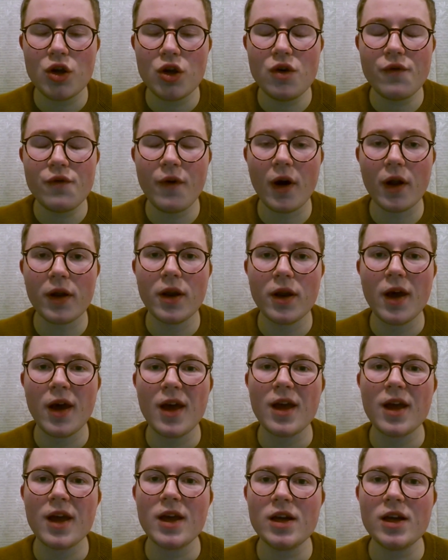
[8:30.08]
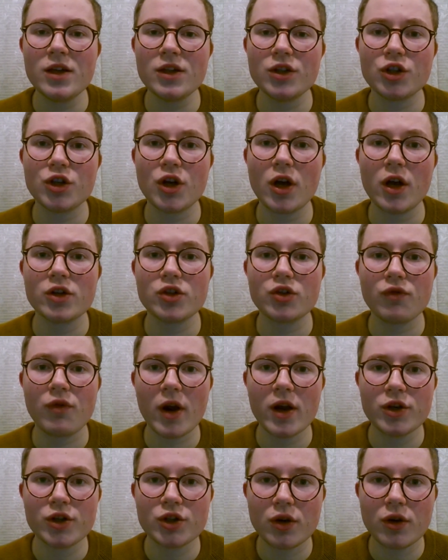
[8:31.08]
Qfun, each
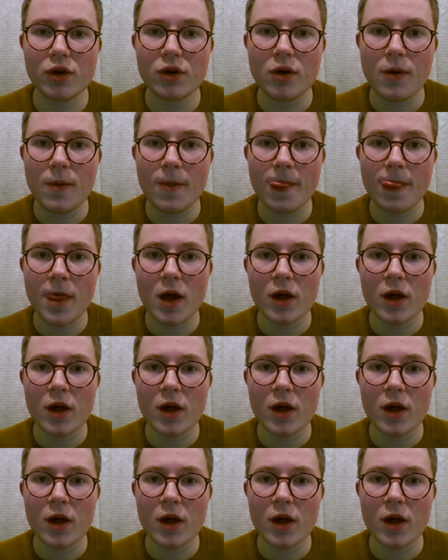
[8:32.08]
iteration,